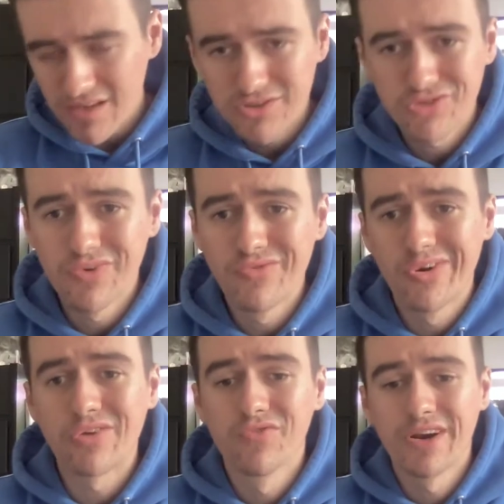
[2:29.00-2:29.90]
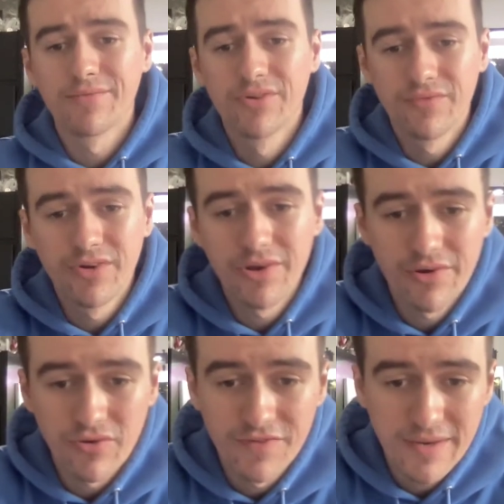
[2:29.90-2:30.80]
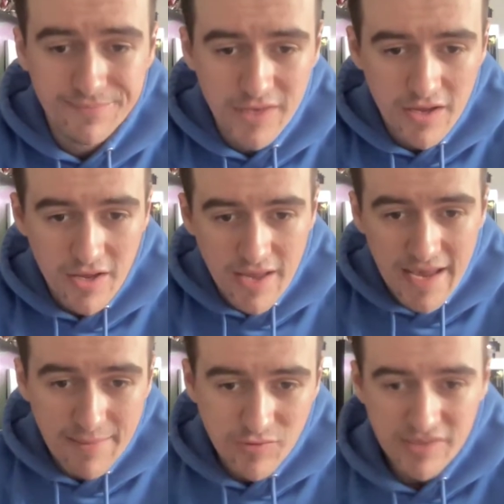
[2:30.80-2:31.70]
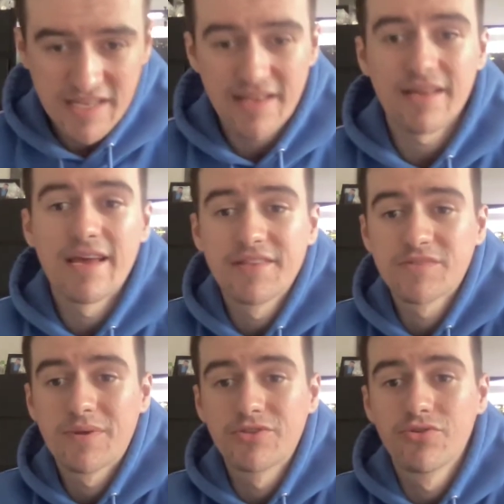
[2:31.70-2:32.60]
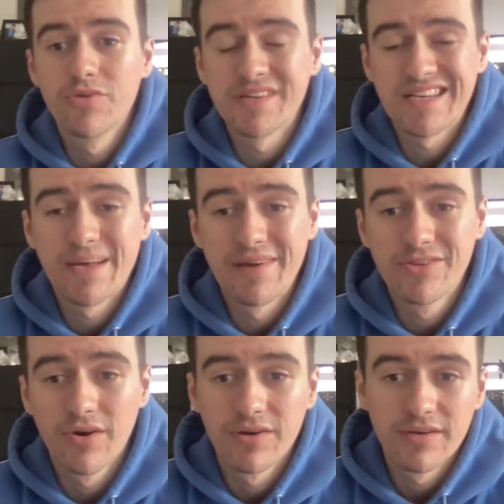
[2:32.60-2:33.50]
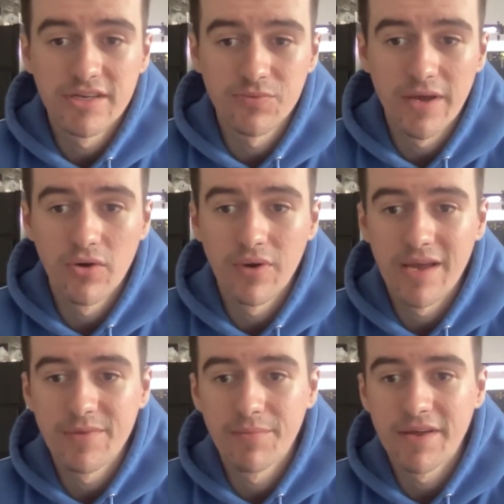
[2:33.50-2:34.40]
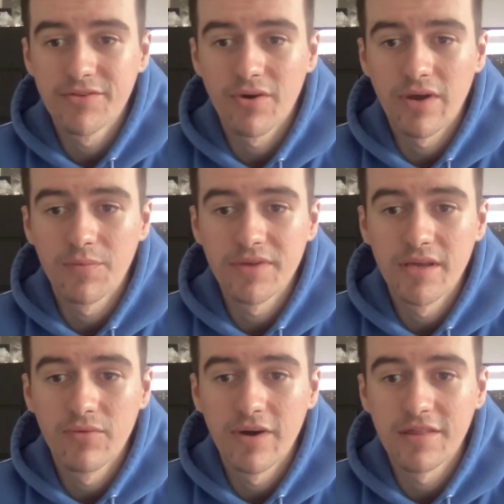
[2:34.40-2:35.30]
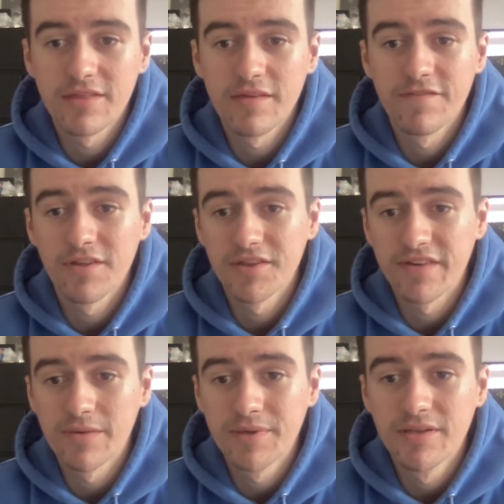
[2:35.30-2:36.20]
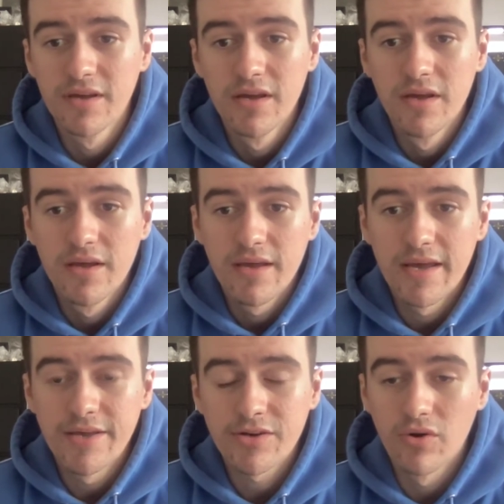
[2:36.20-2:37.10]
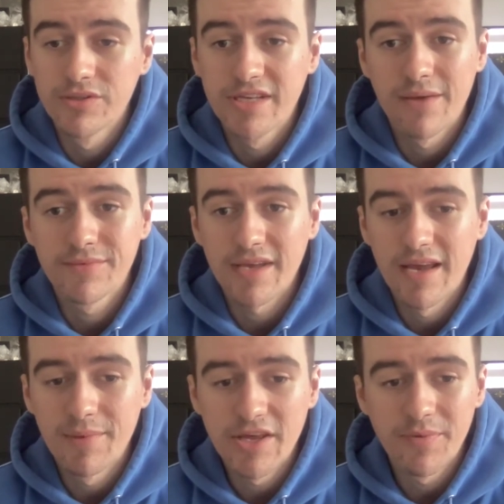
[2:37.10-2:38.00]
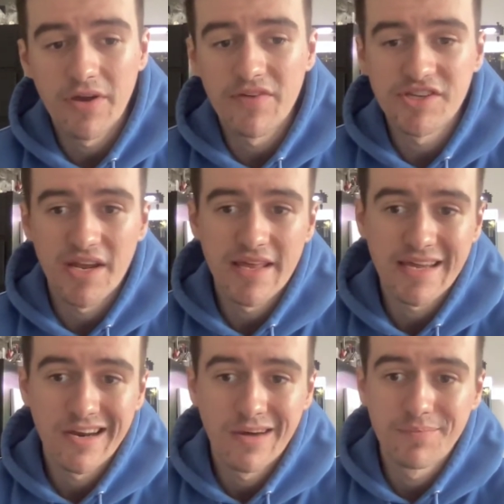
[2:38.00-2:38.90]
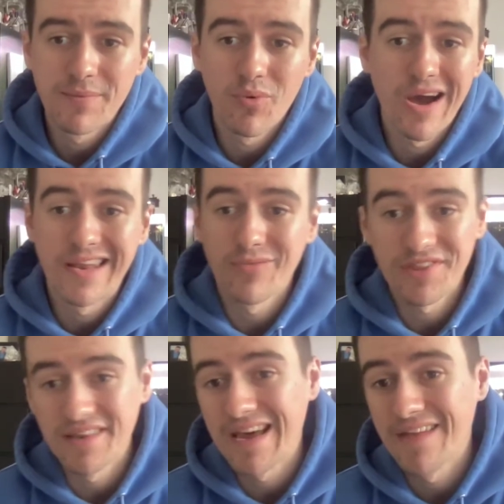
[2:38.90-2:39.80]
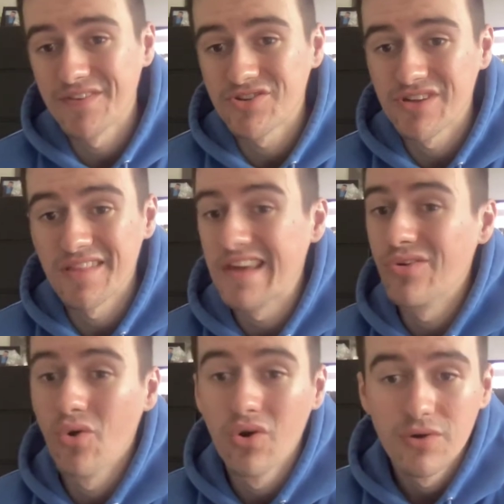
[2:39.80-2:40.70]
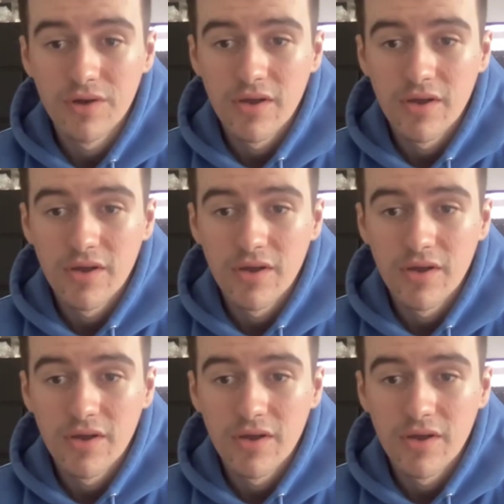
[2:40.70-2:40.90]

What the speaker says: just really go for it, really go for it. Towards the end of sprint 2, you'll be assigned a mentor as well. Your mentor will help you with further developing your concept, and they'll be able to reach into kind of people within that industry that they know.